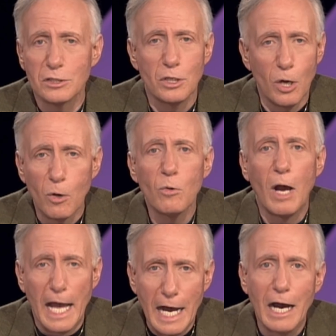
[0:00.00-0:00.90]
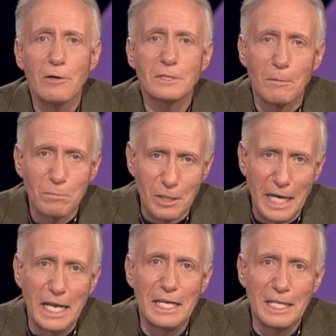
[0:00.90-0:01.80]
know how to
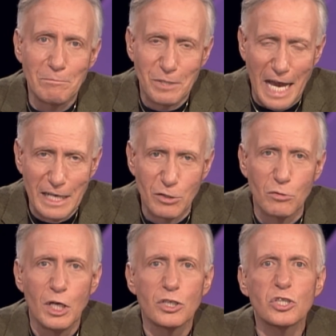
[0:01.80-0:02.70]
play the piano